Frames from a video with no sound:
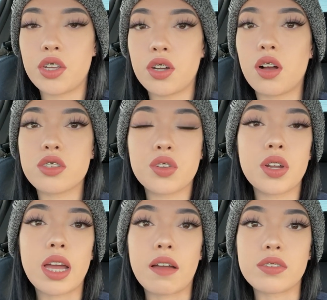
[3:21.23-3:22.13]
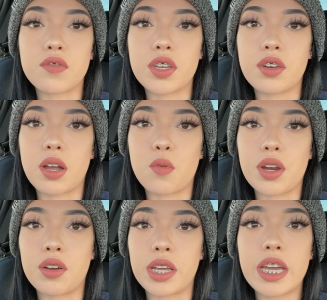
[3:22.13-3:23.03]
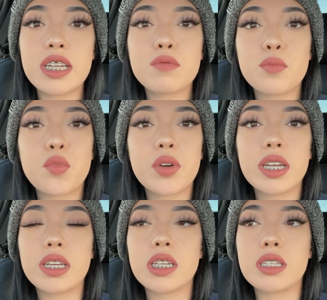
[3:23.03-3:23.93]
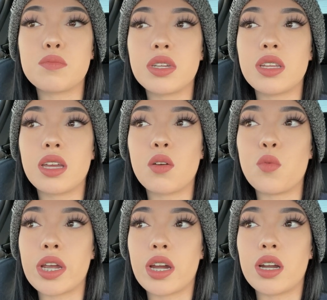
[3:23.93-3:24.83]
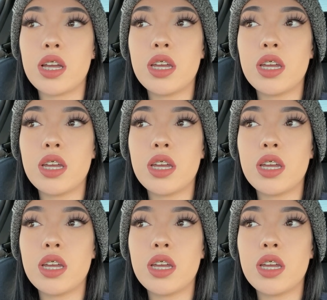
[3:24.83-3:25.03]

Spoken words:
you're also gonna have to figure out where your engagement point is, meaning where